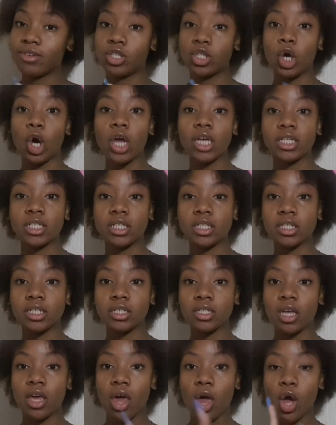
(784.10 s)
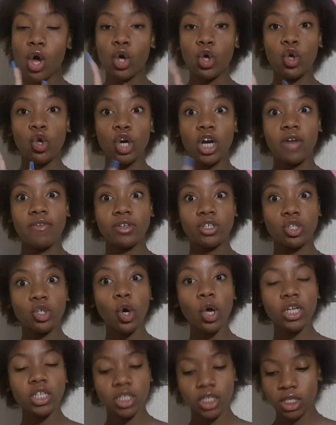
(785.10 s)
a choice. You don't have a
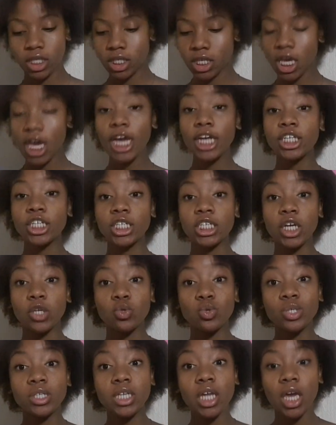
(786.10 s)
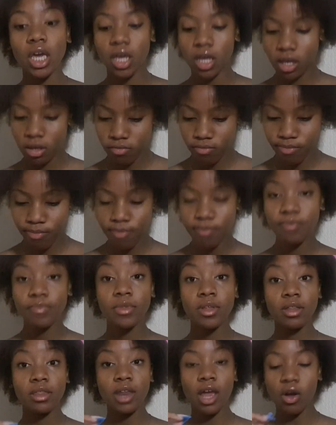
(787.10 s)
choice. She's here and she's here to stay.
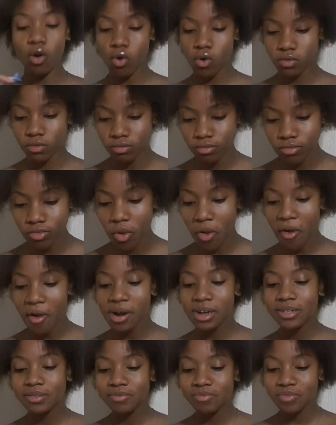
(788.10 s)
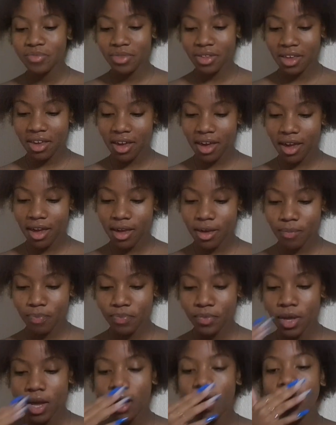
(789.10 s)
you.
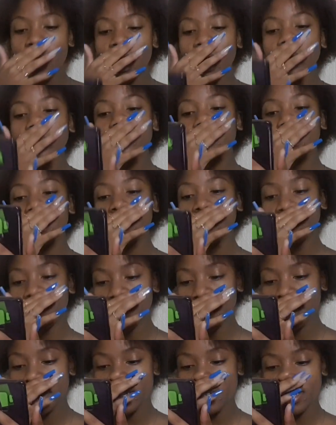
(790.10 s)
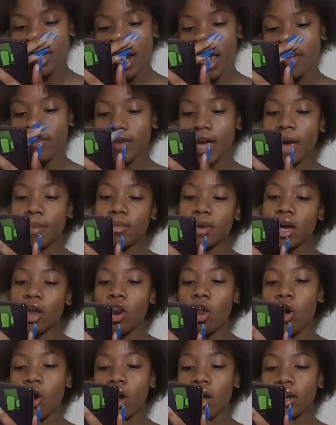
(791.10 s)
Okay. How's the influencer's life coming
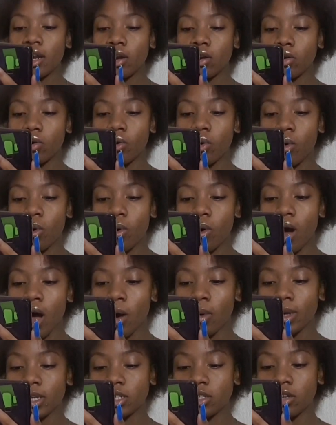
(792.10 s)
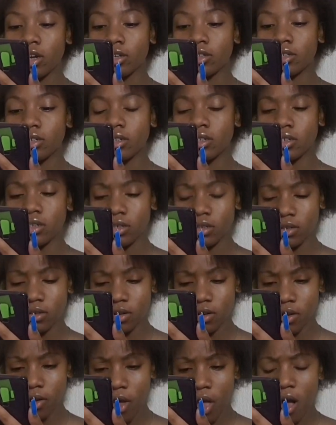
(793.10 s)
along and or how I started?
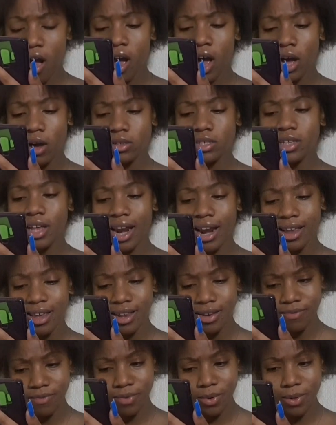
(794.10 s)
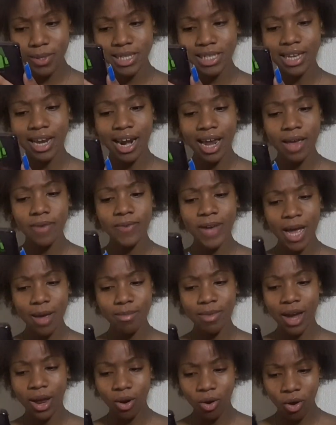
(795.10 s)
How's the influencer life
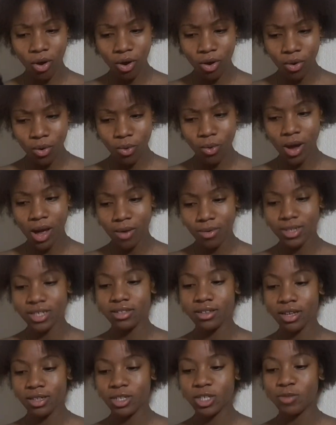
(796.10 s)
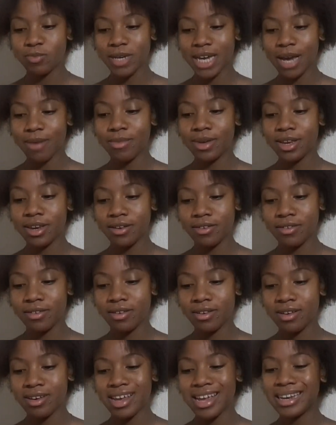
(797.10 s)
coming along or how I started to become
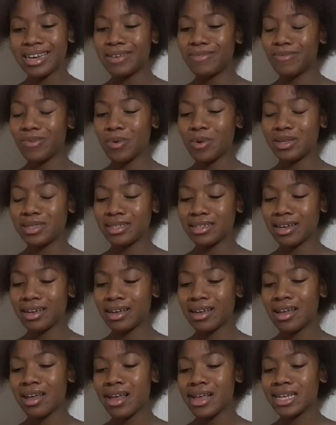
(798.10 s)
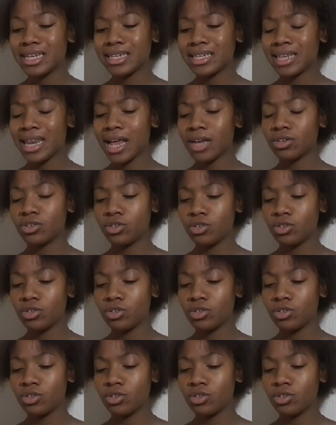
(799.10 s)
an, an influencer slash